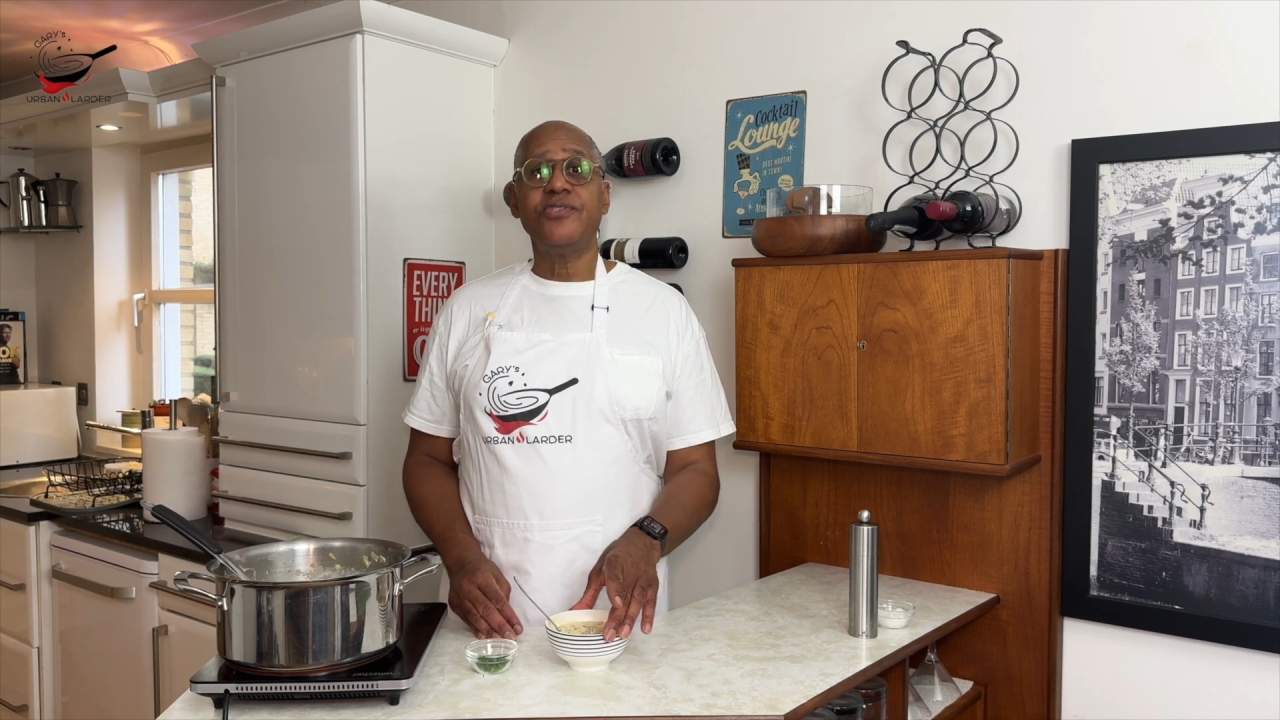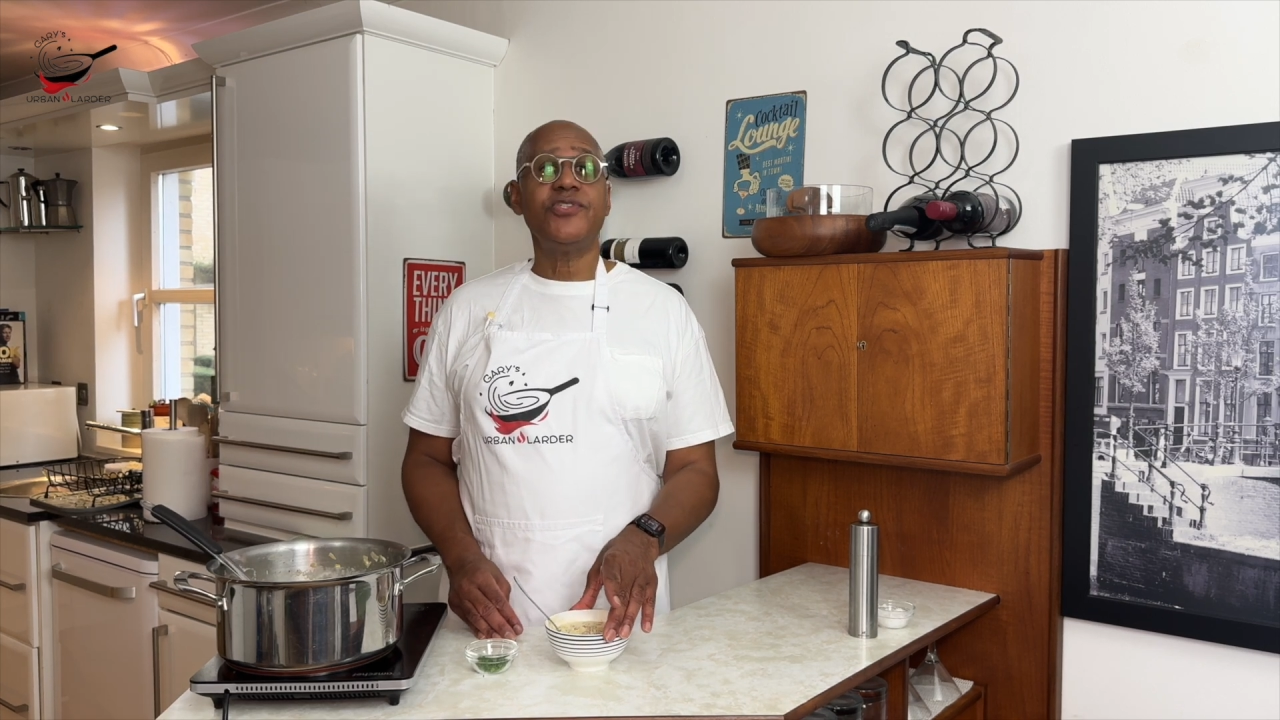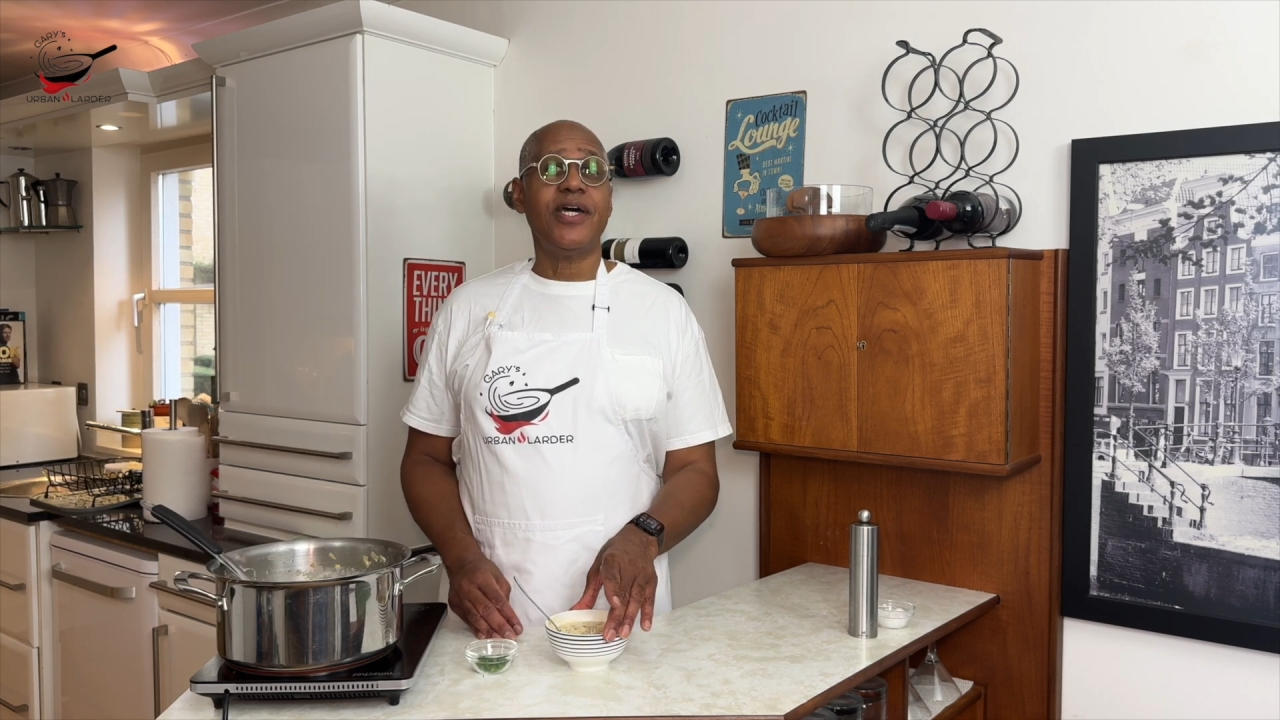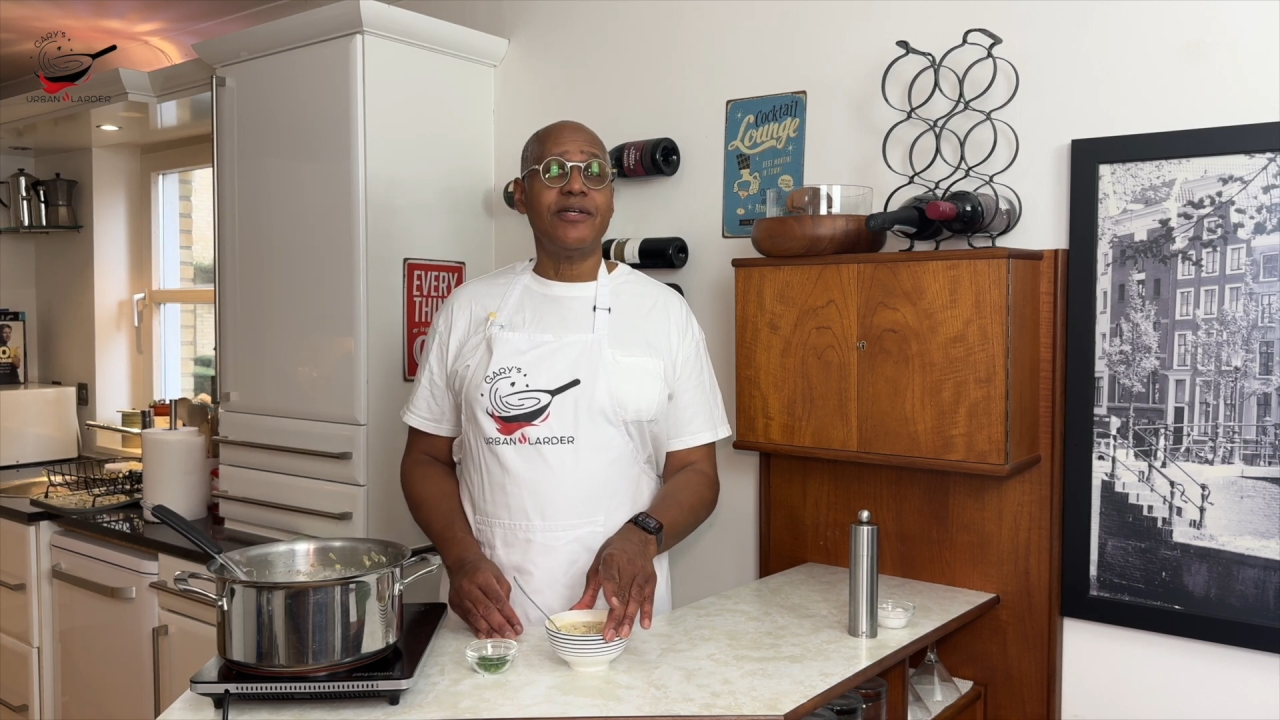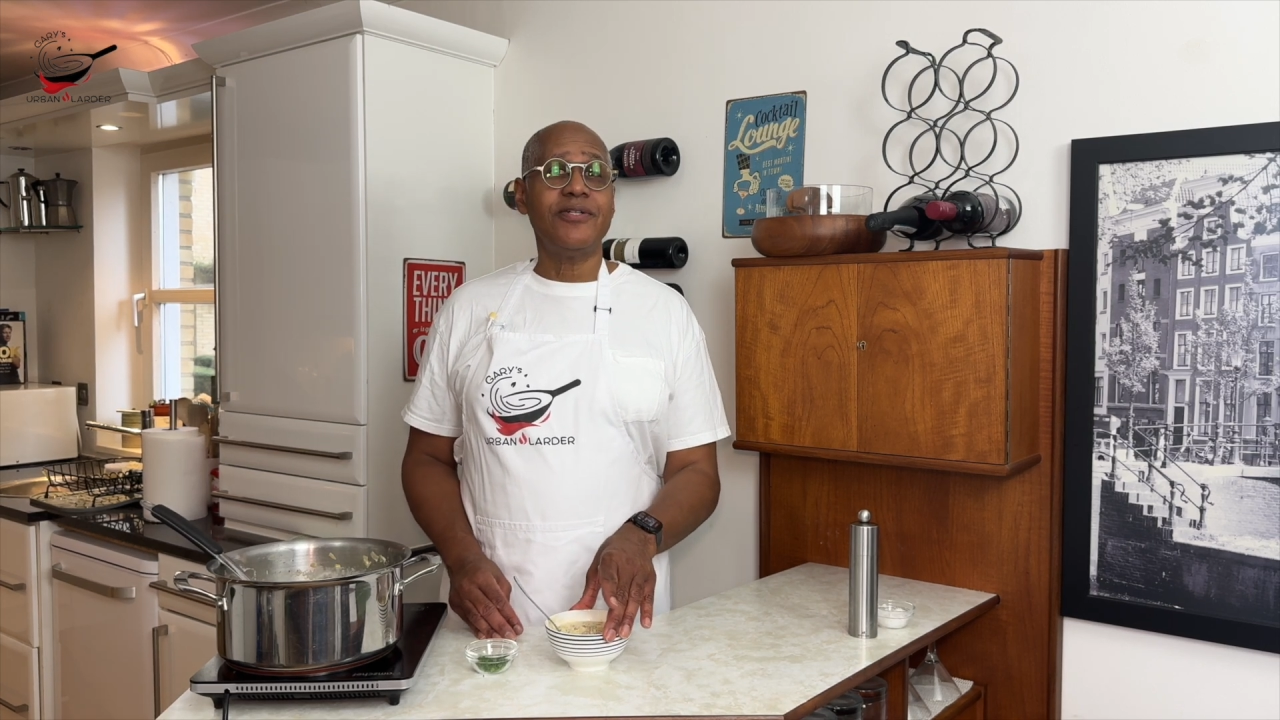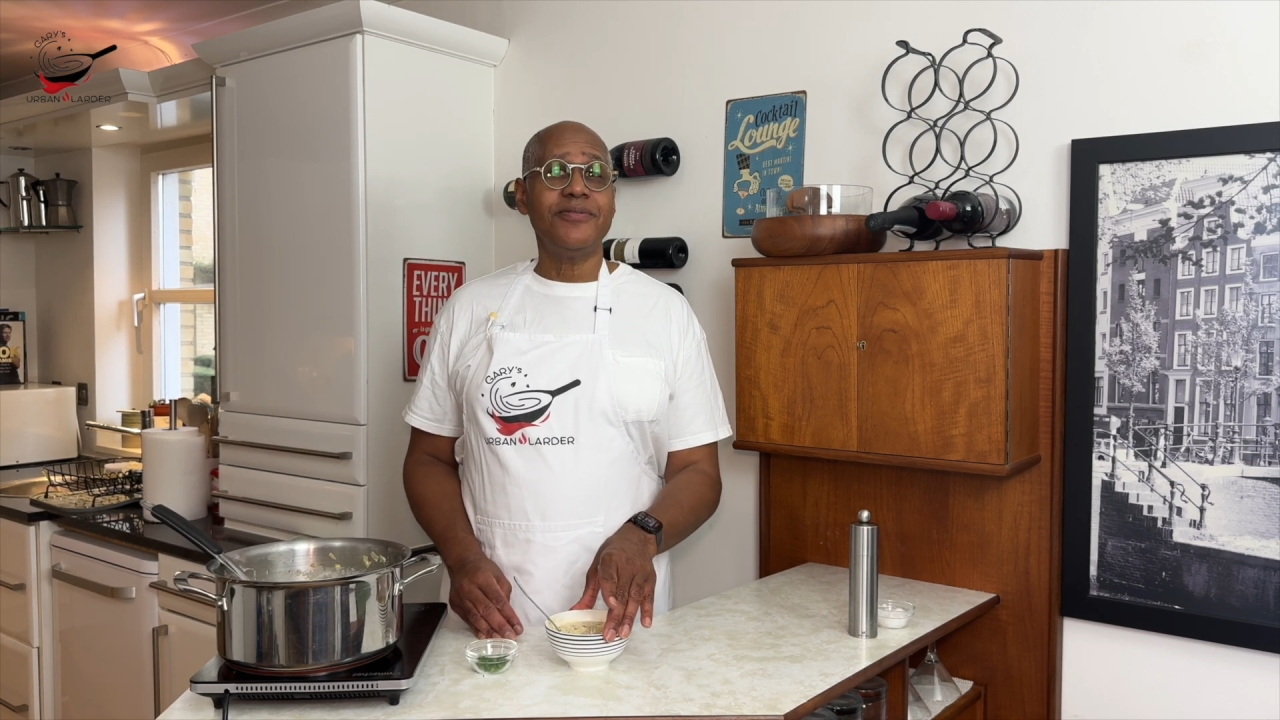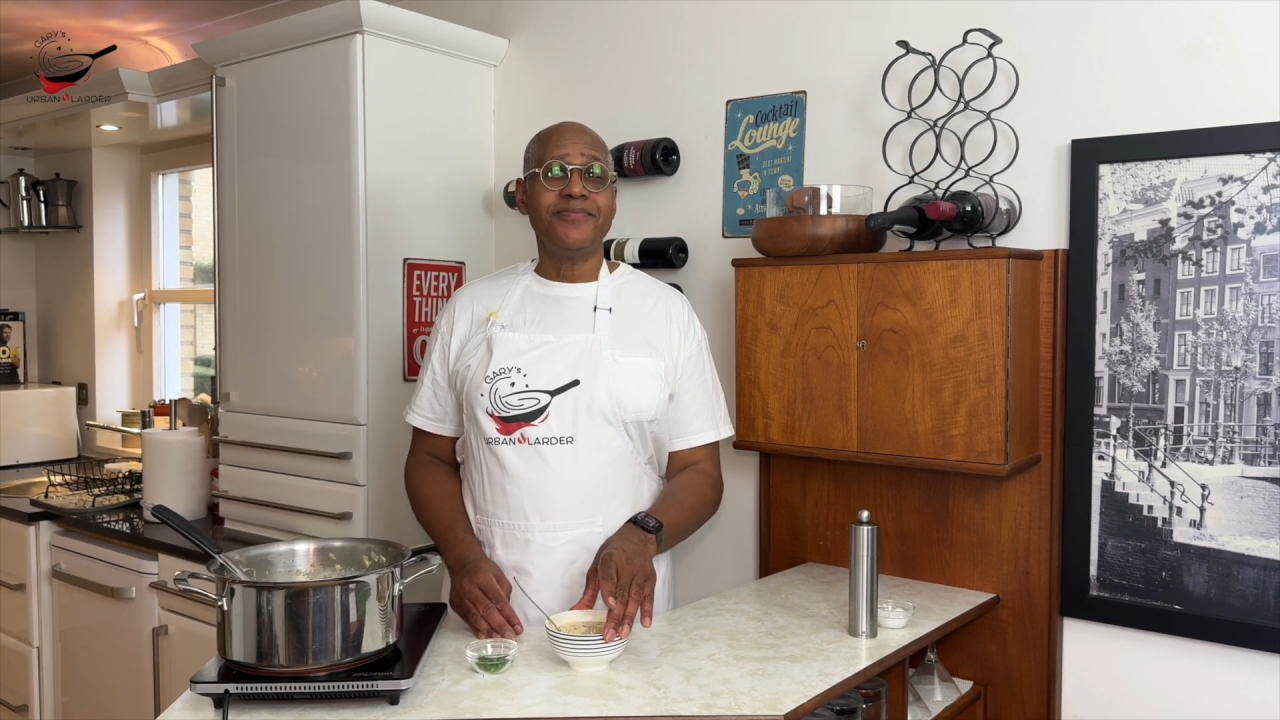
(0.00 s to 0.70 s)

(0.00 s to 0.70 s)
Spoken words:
chowder,